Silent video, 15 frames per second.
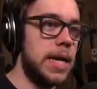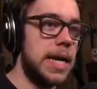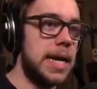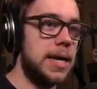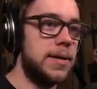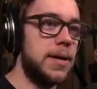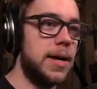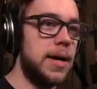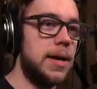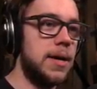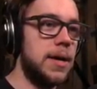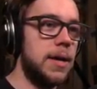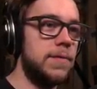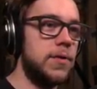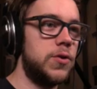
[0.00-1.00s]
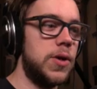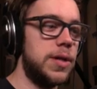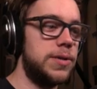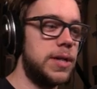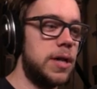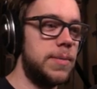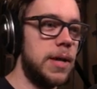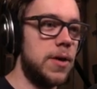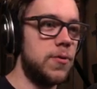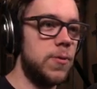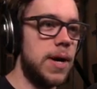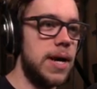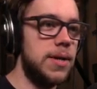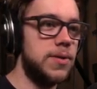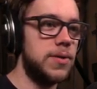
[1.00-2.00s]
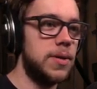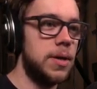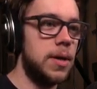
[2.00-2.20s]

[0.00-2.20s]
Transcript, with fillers: And uh, if you try and tell me otherwise,